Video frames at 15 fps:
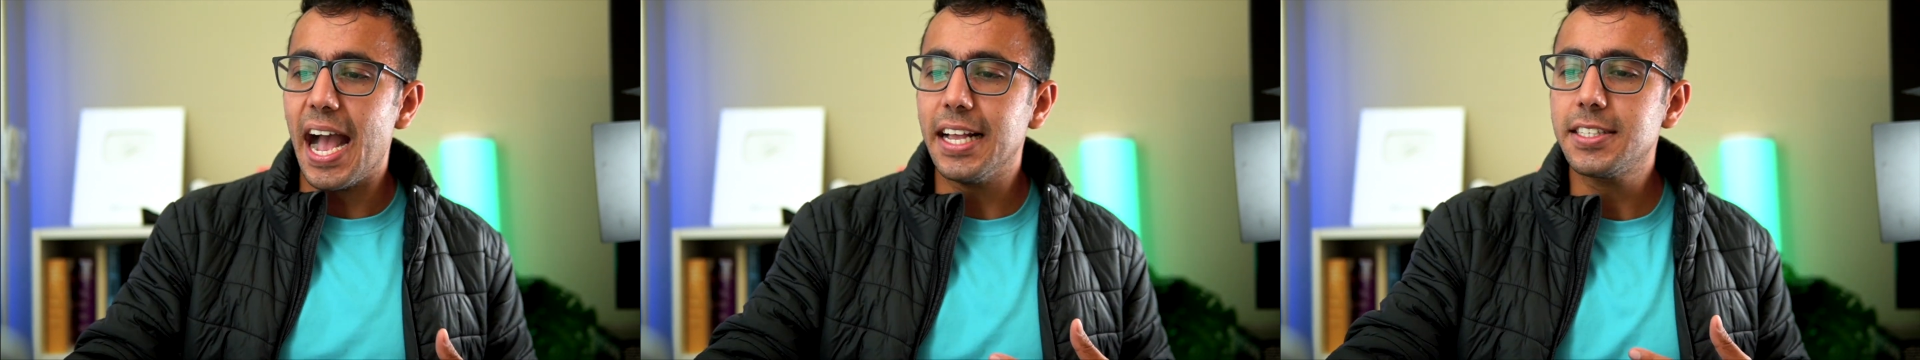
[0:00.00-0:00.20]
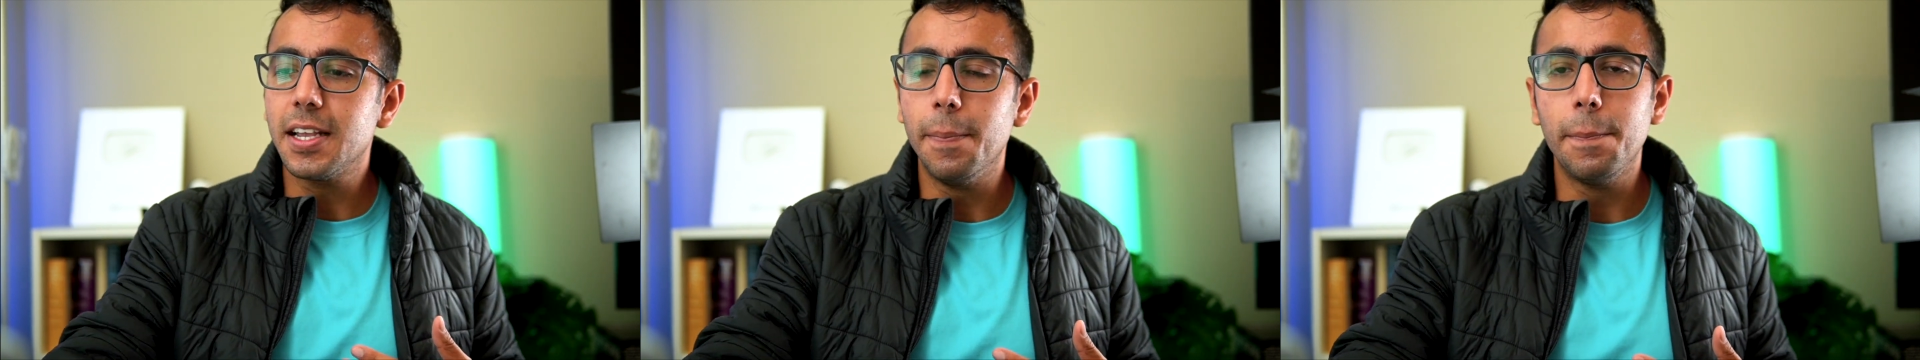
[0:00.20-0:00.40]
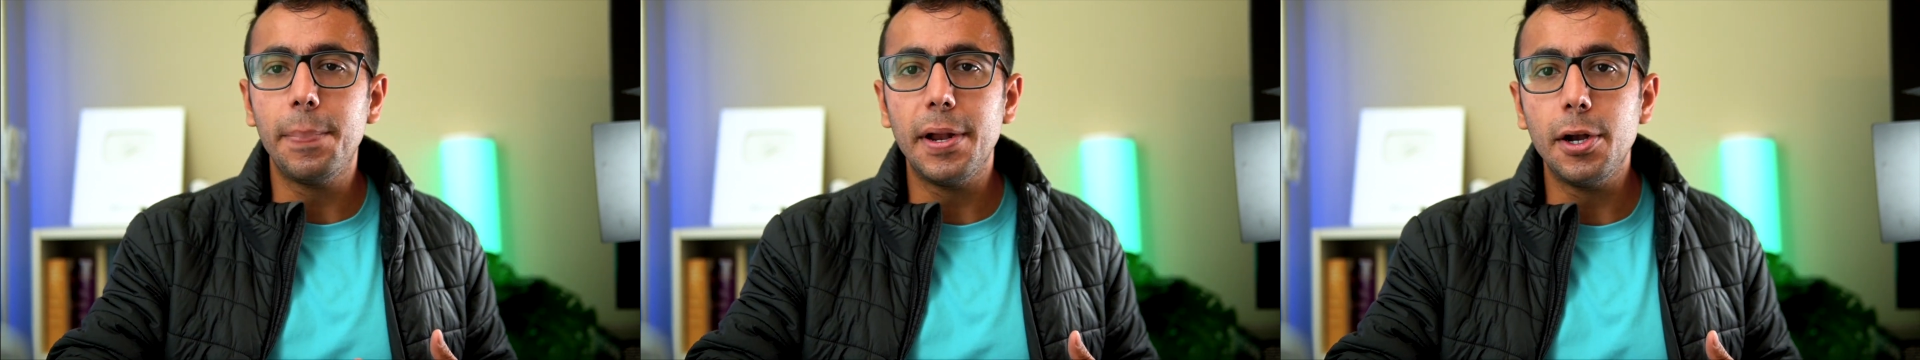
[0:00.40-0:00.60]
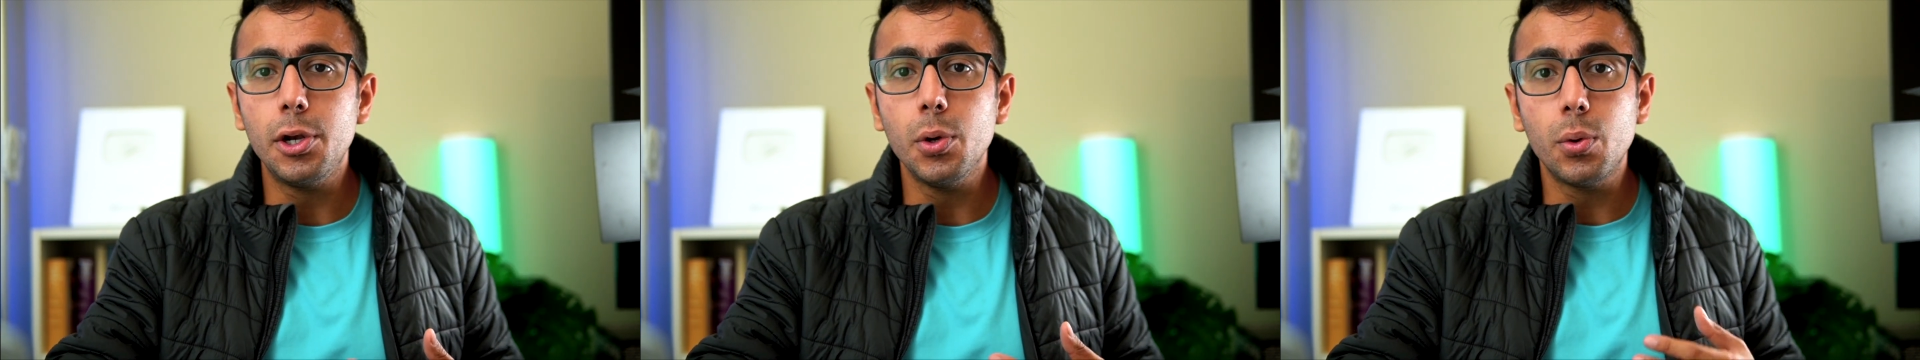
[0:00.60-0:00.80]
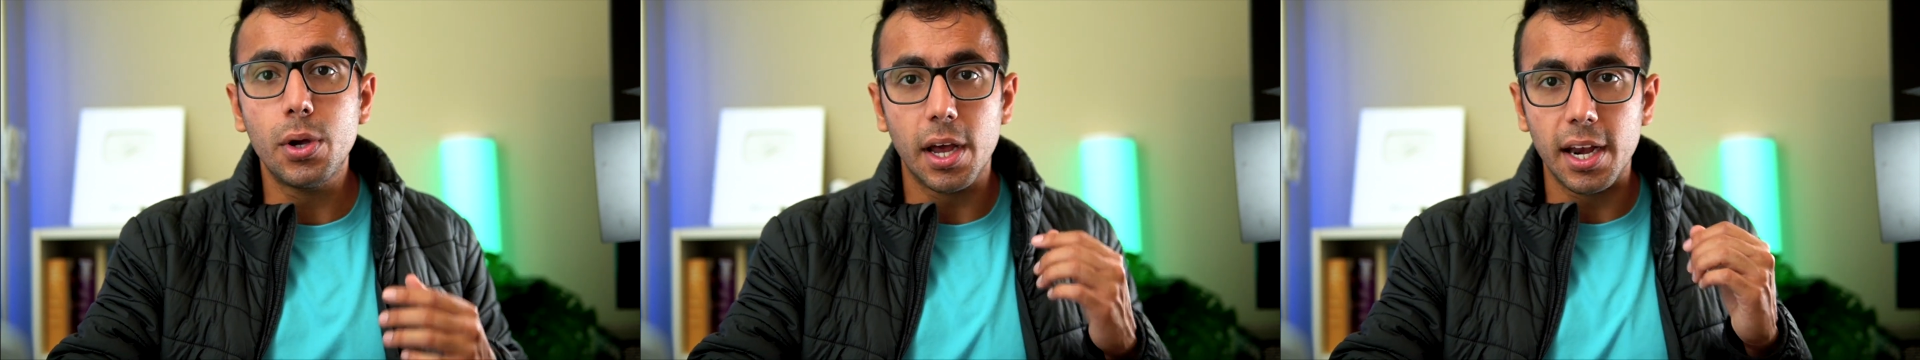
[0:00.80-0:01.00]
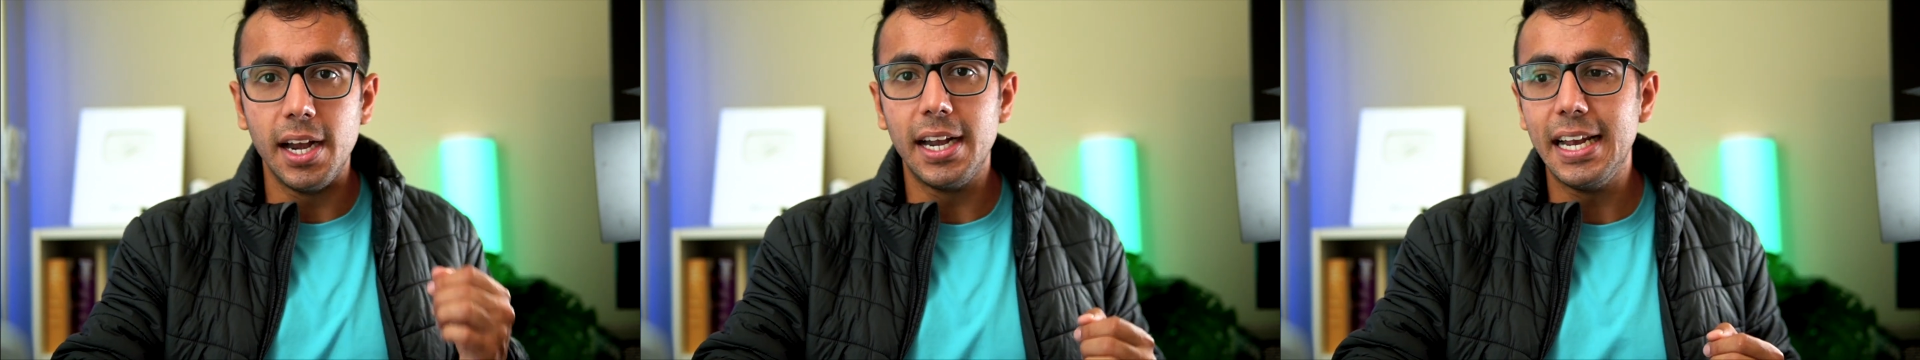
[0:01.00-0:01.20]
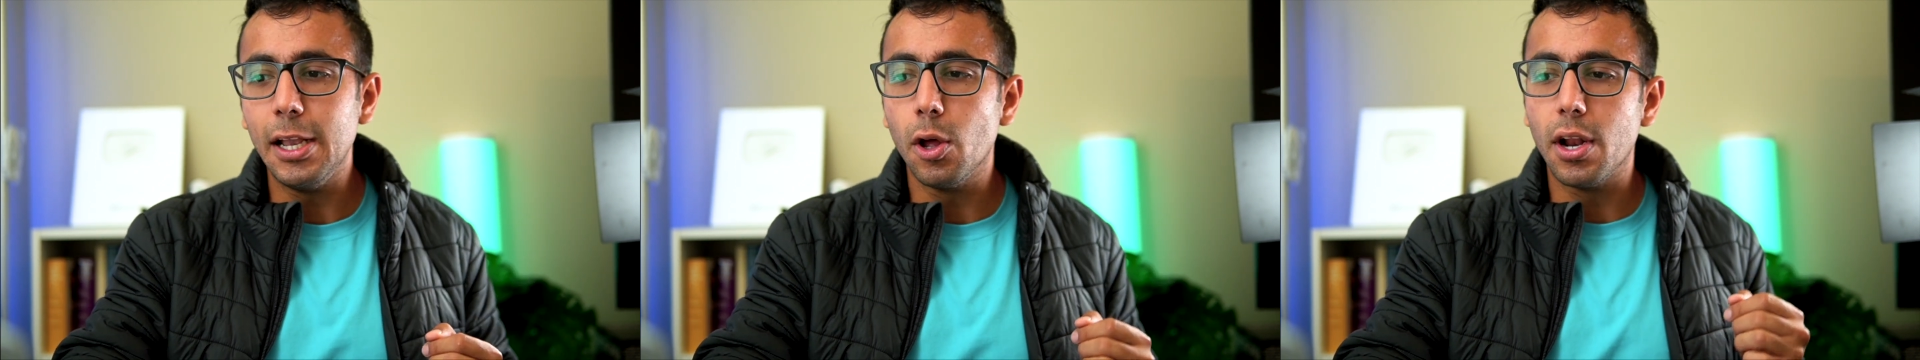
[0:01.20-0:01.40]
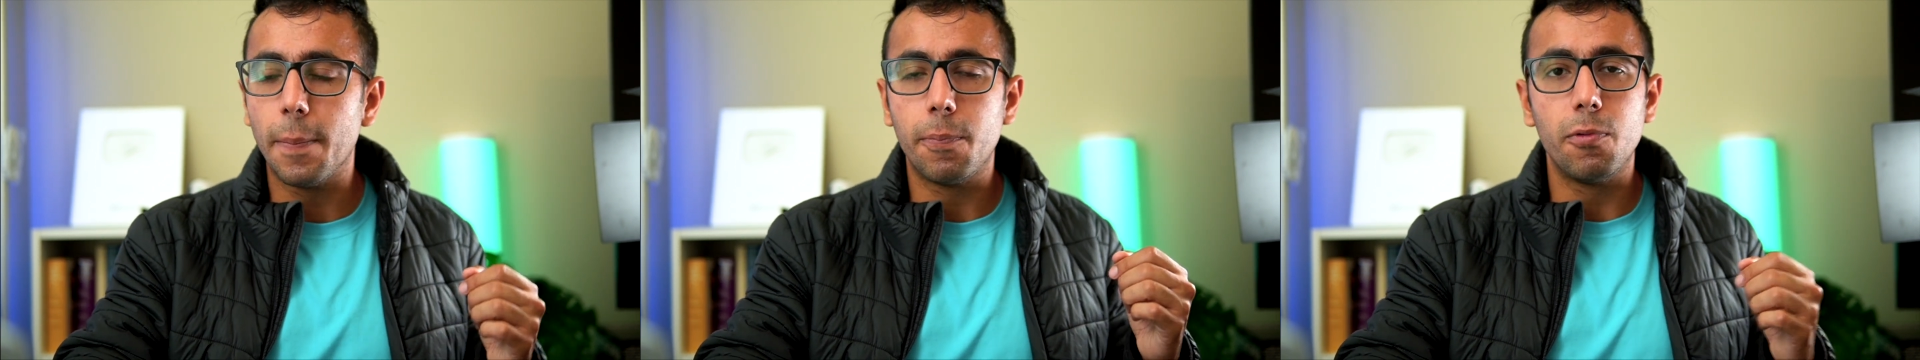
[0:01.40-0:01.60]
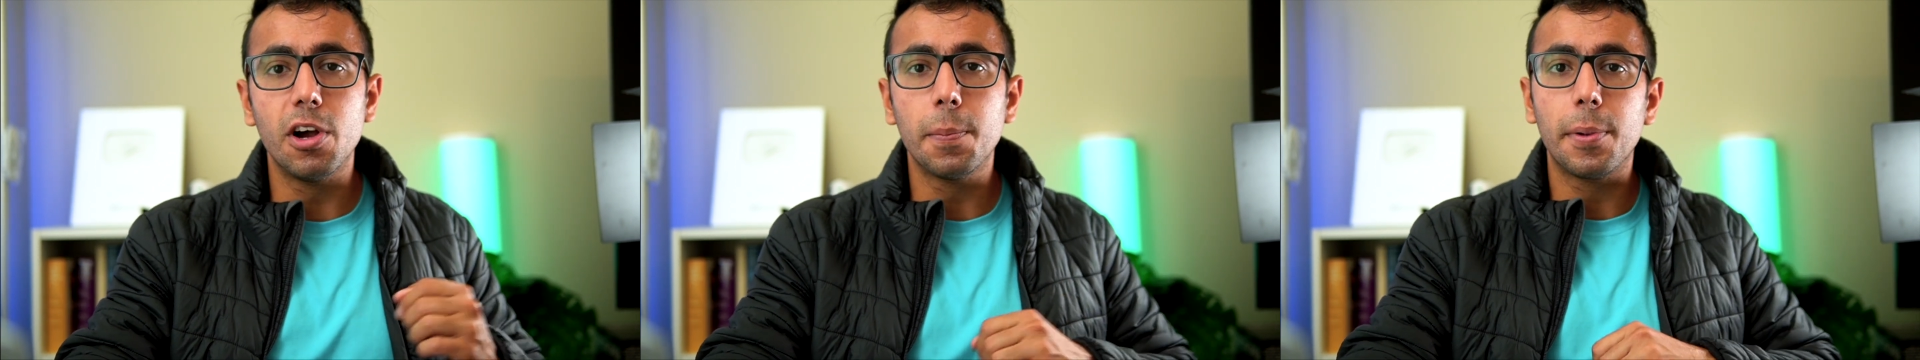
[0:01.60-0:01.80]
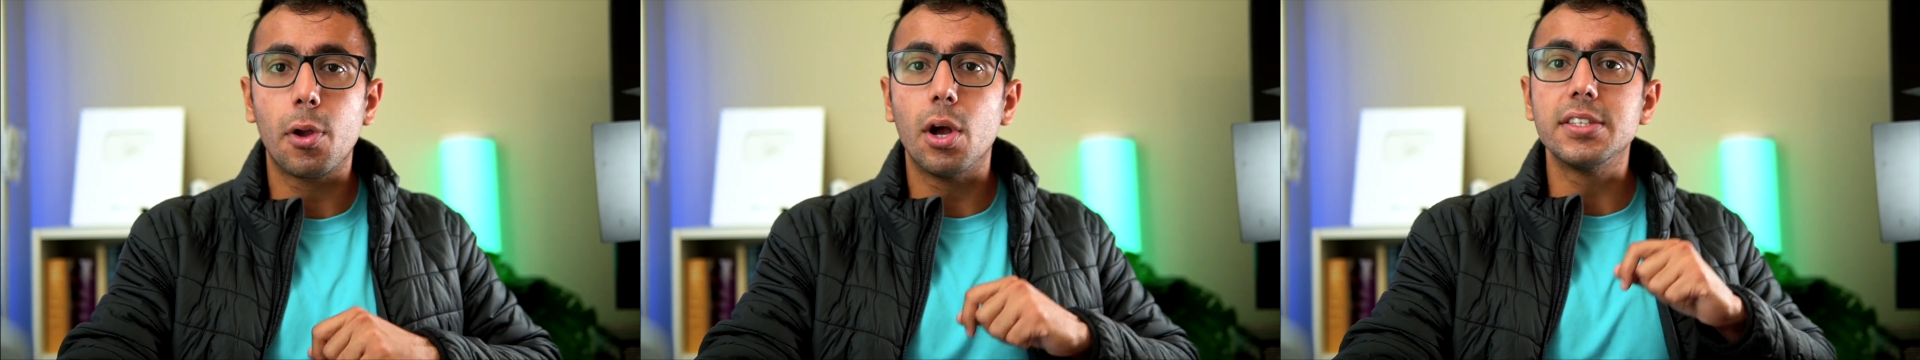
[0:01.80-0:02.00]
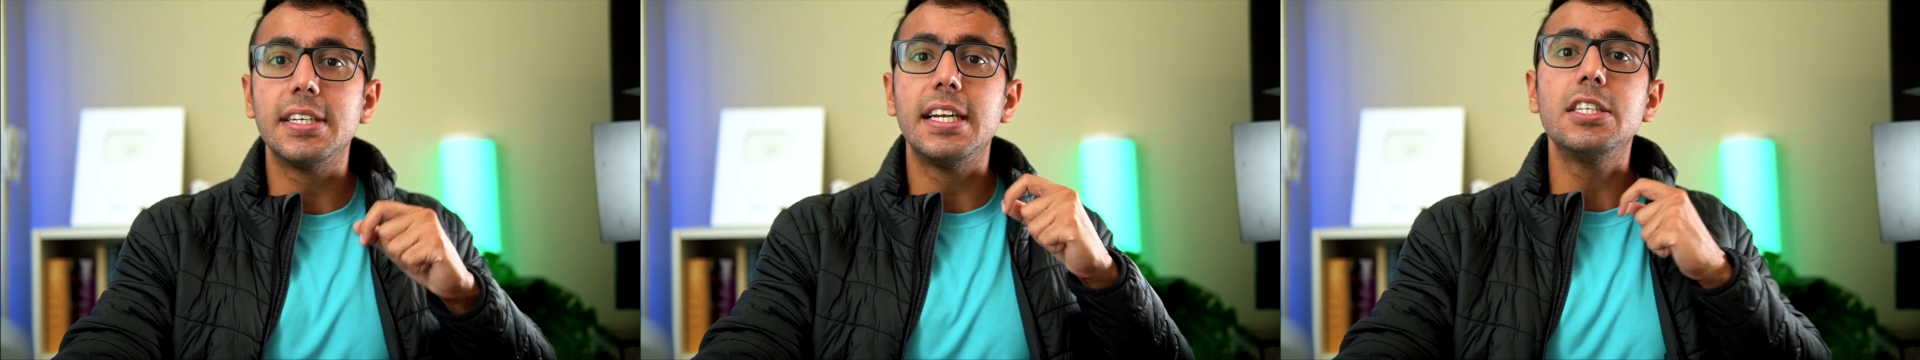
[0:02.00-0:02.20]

as compared to currently on Upwork, because it